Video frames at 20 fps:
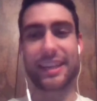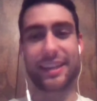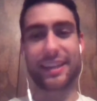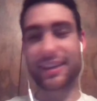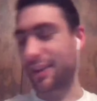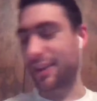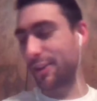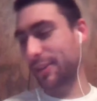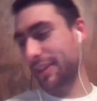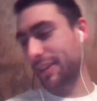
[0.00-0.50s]

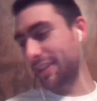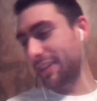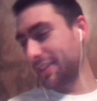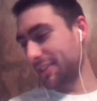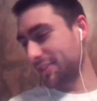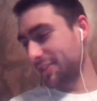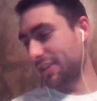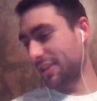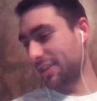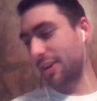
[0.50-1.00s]
it going.
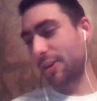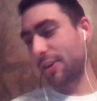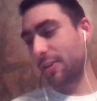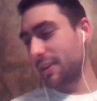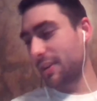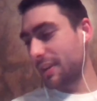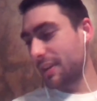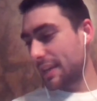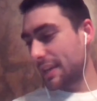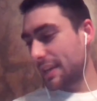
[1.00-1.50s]
So
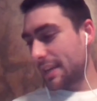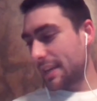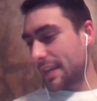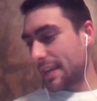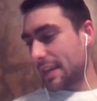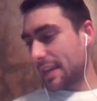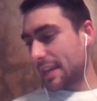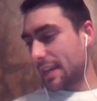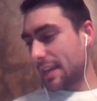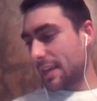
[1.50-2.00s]

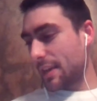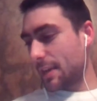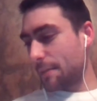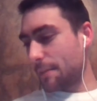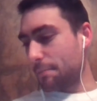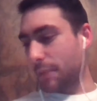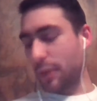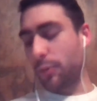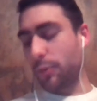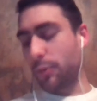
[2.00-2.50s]

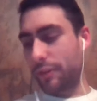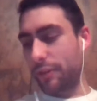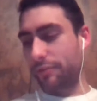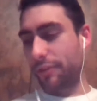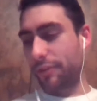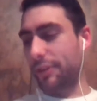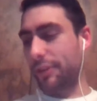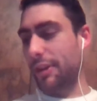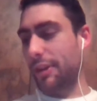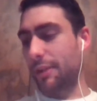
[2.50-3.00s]
big win
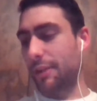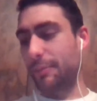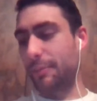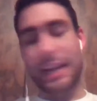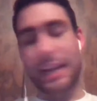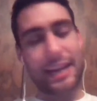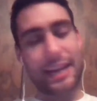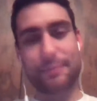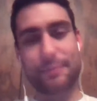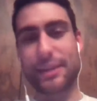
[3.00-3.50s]
for the
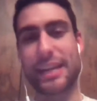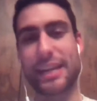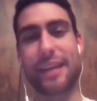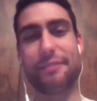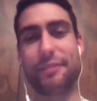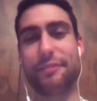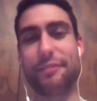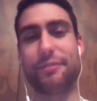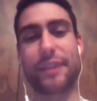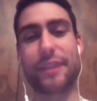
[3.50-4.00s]
Army. I am a
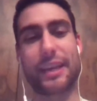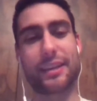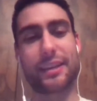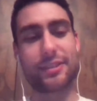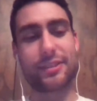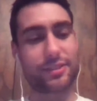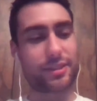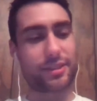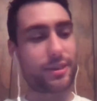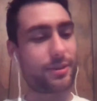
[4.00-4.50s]
Navy
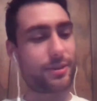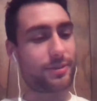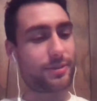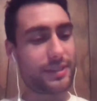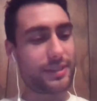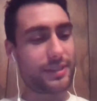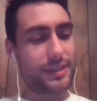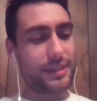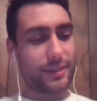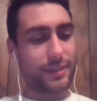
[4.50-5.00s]
fan, so
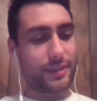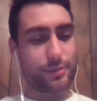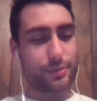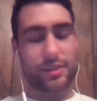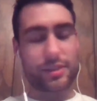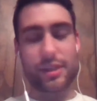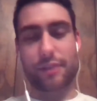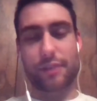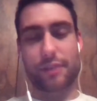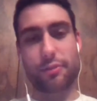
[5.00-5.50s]
it
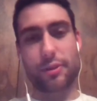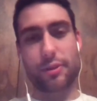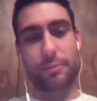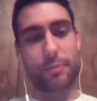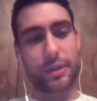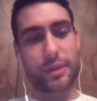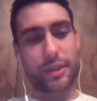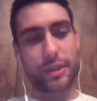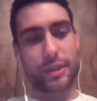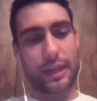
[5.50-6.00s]
was a tough one,
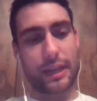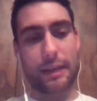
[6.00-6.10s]
but I